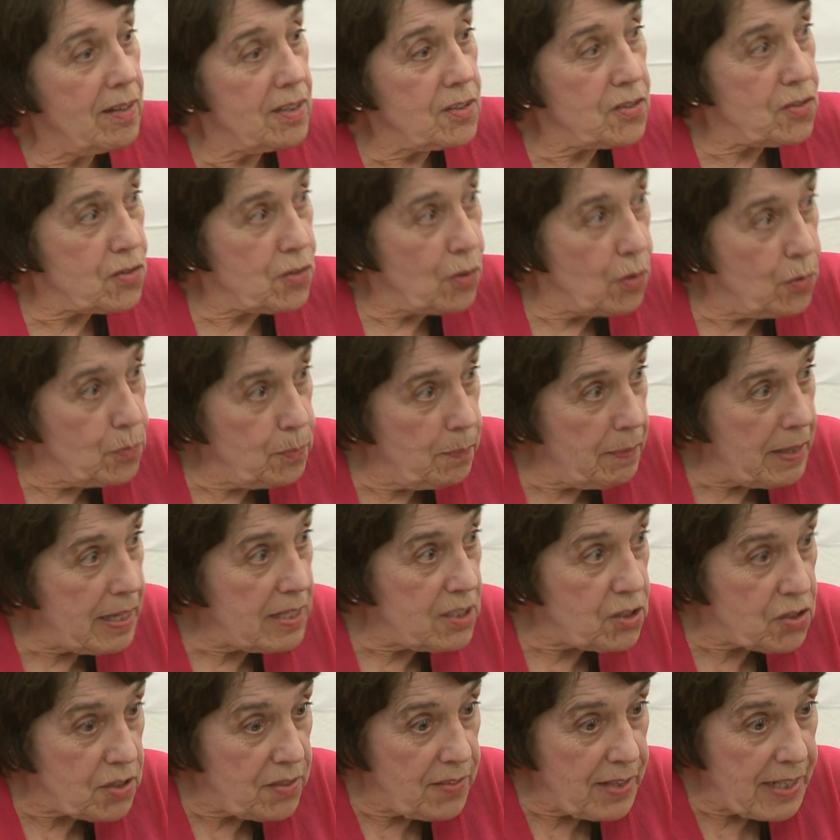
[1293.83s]
a stone
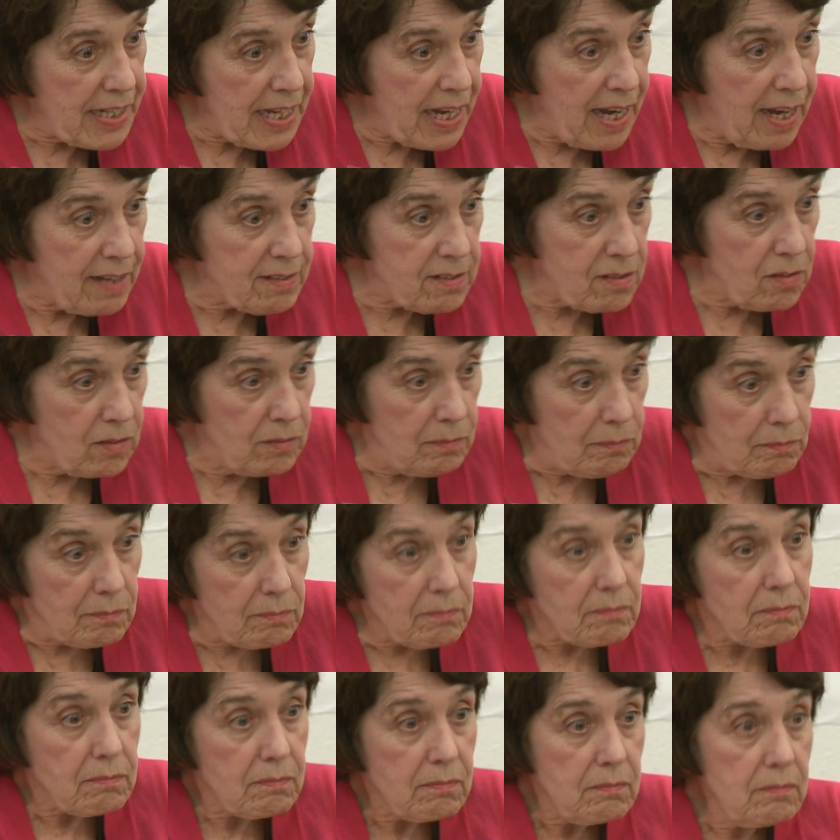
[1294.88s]
bench in the castle.
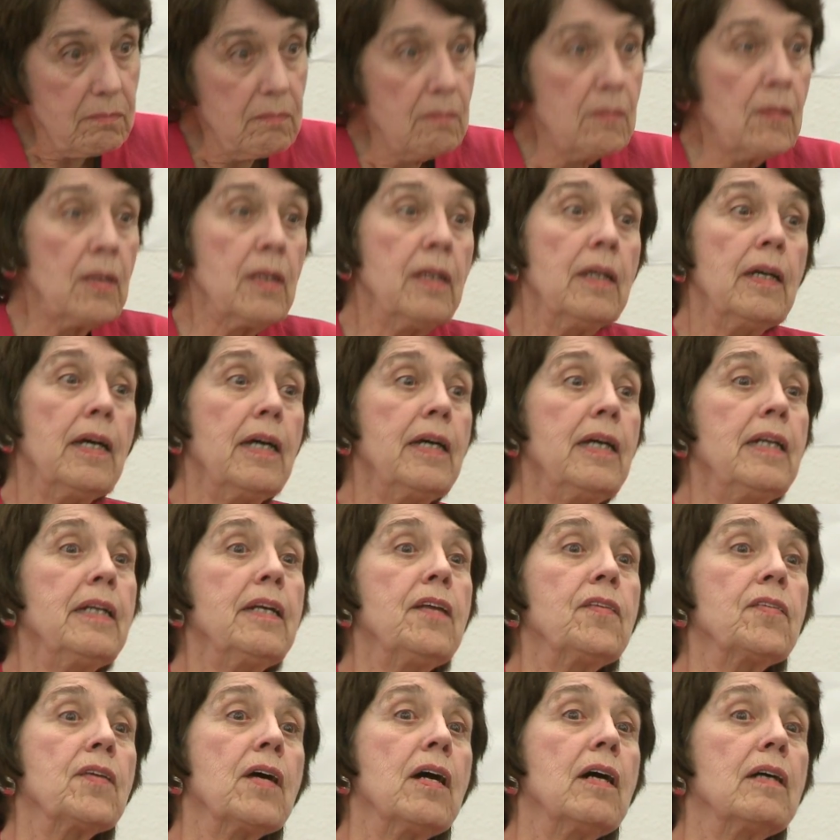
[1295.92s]
And he
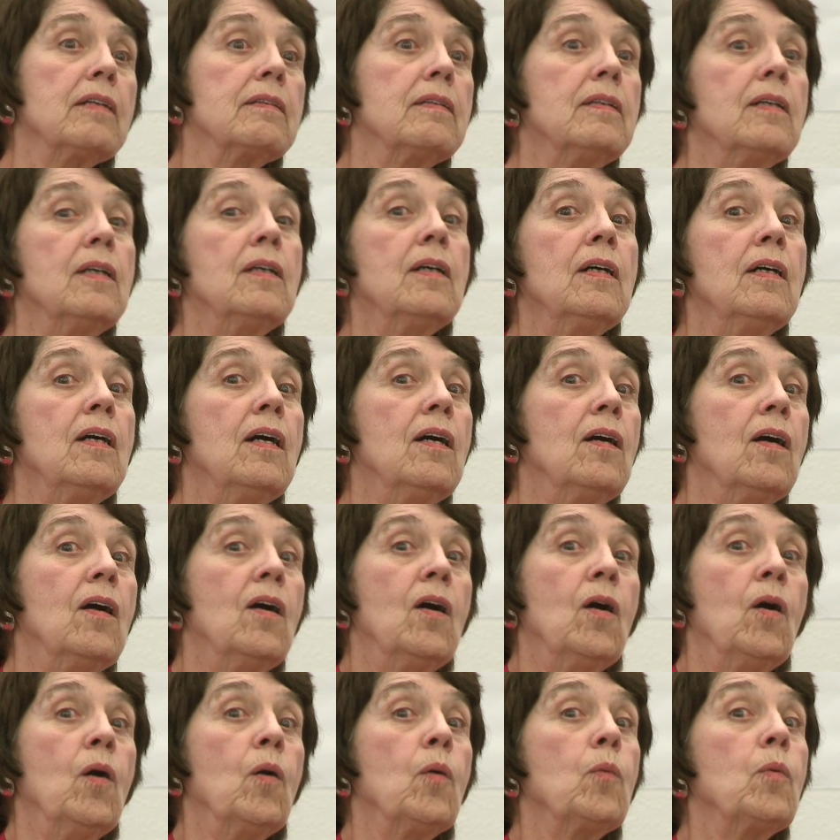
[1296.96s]
thought,
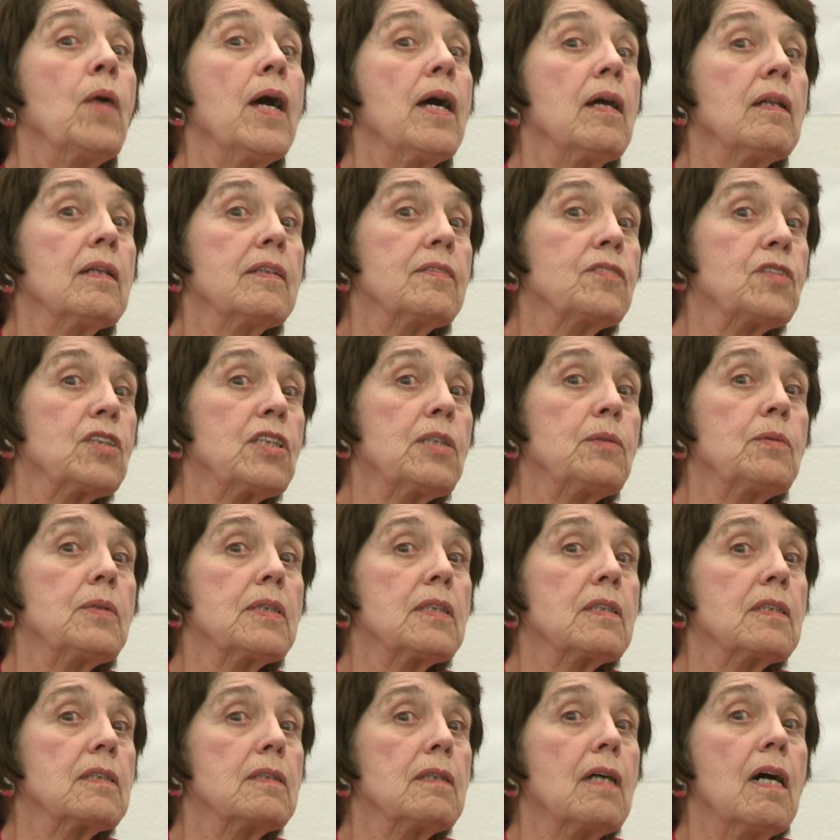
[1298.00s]
well, if she
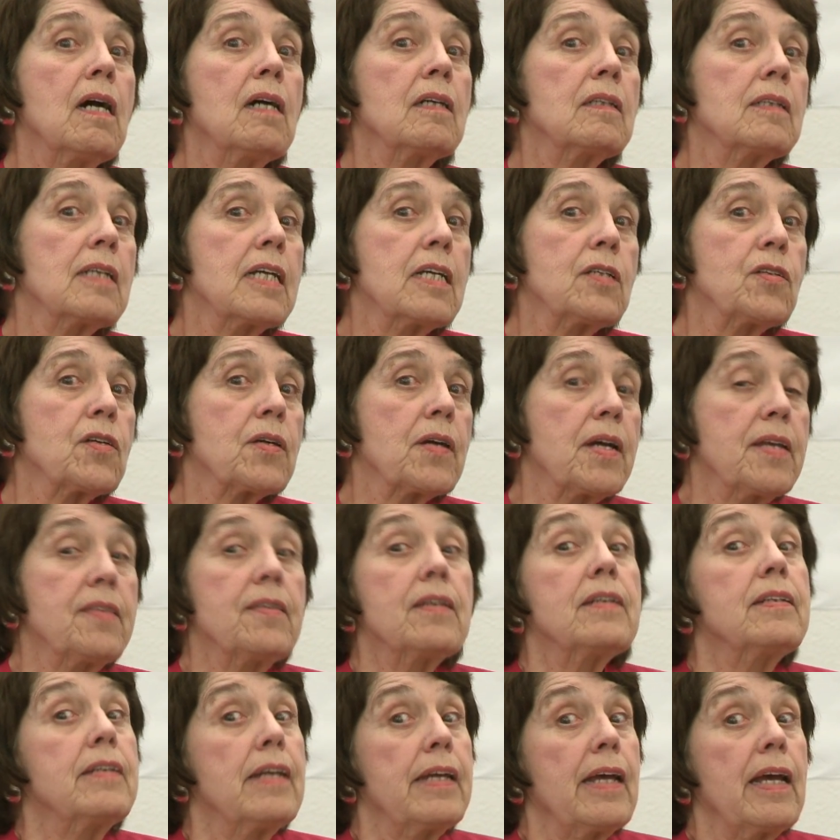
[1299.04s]
was ugly during
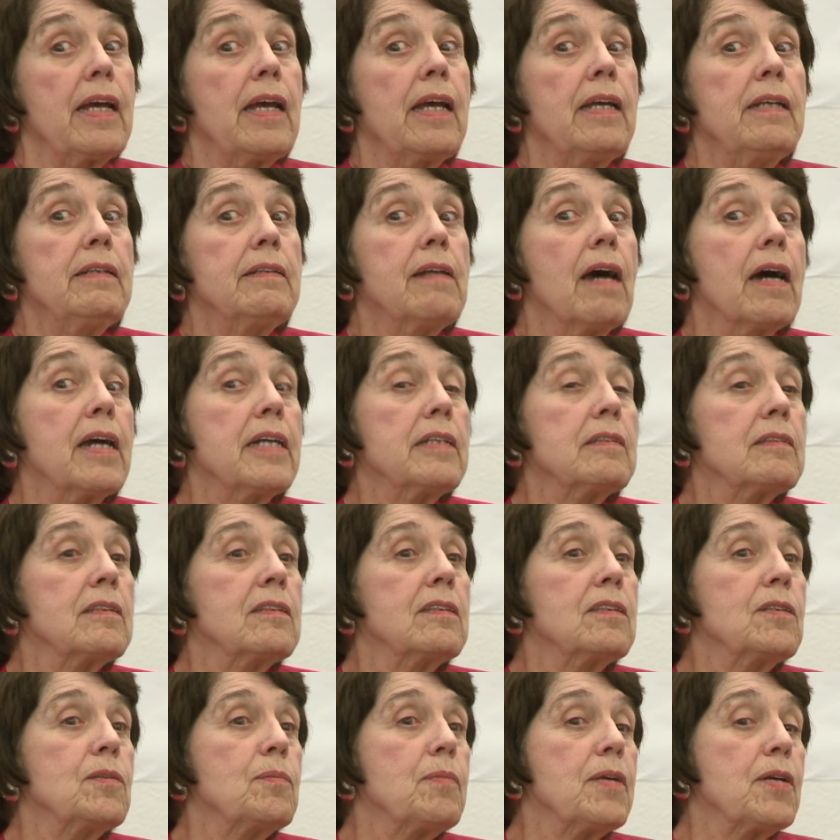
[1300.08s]
the day, night
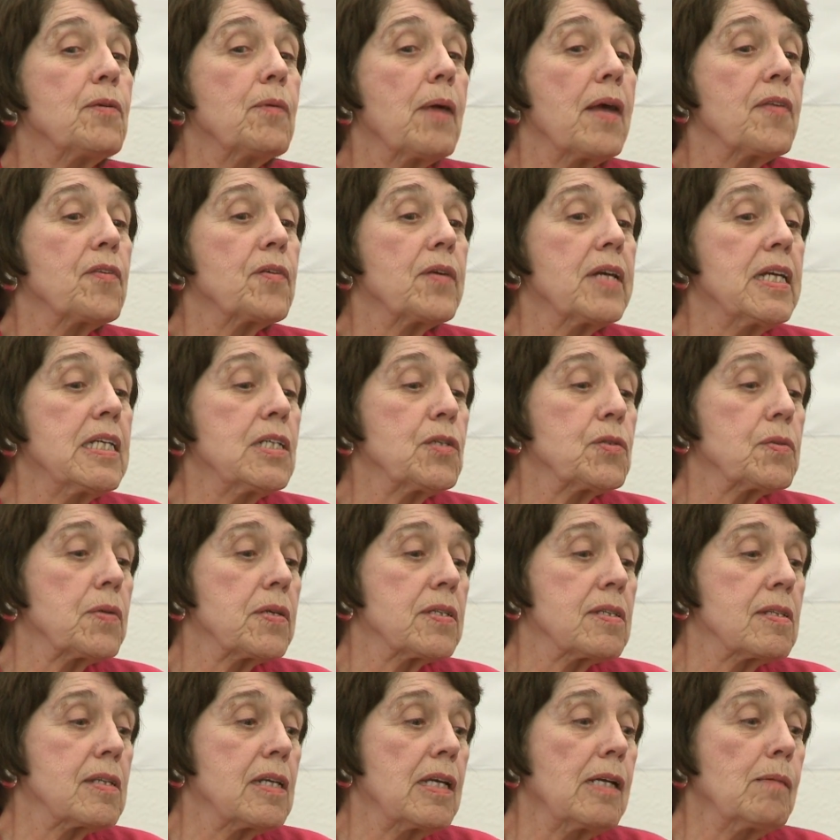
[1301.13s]
could be rather
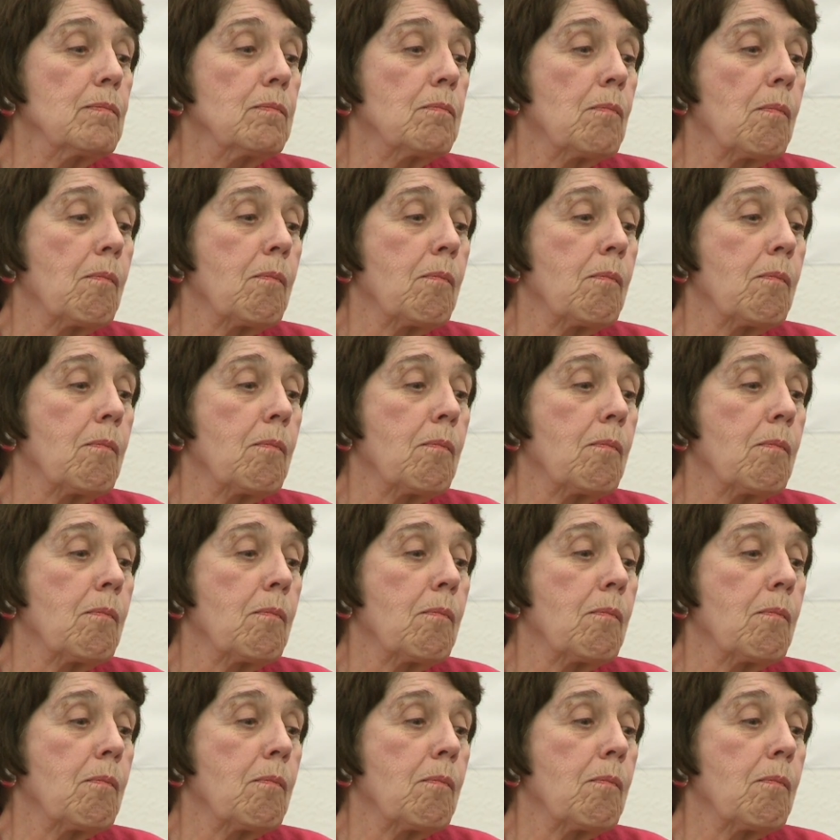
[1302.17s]
interesting.